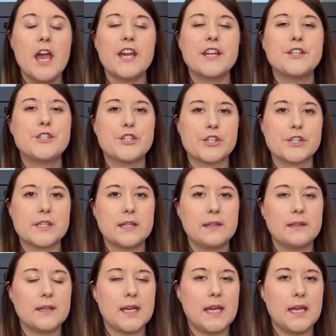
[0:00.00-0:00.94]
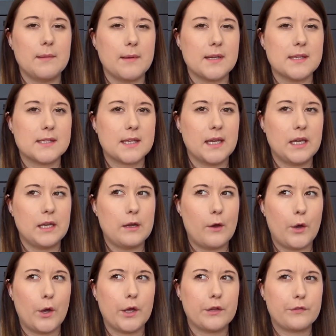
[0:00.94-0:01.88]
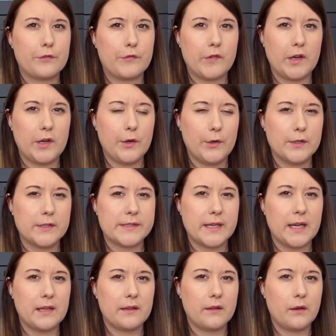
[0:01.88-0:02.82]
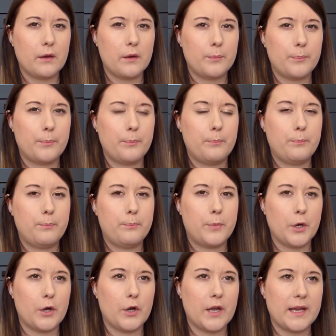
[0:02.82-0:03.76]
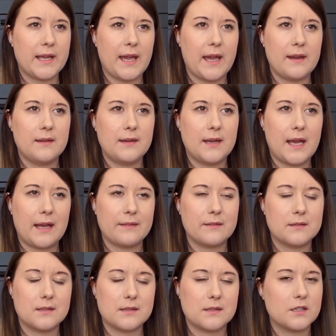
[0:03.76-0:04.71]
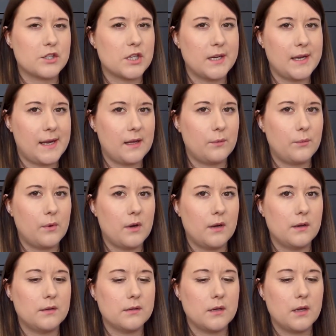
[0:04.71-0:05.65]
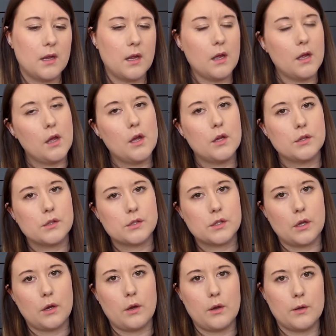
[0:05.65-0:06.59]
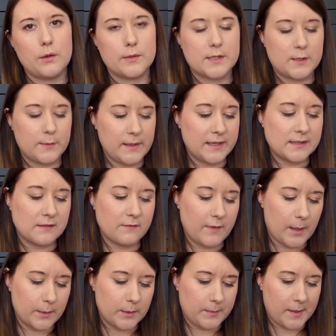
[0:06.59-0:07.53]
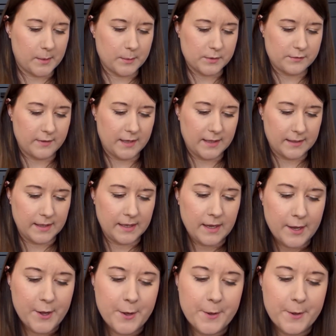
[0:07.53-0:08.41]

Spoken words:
It doesn't keep my skin oil free all day though, but again neither does the Chanel one, so swings and roundabouts really.